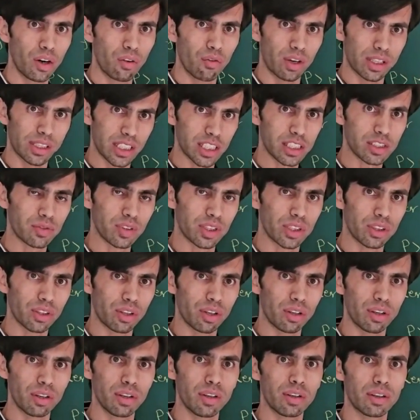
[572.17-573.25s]
For this
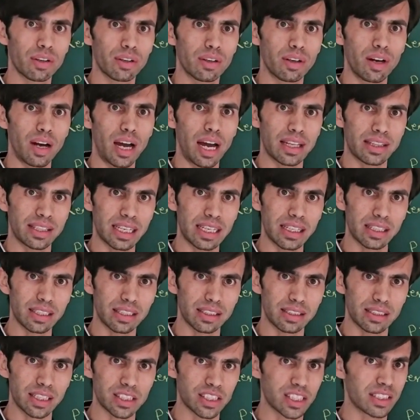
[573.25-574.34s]
video, I
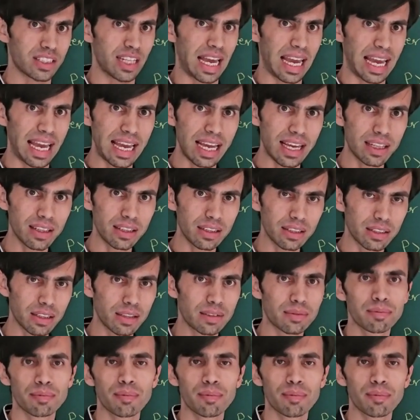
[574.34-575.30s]
think this is the end.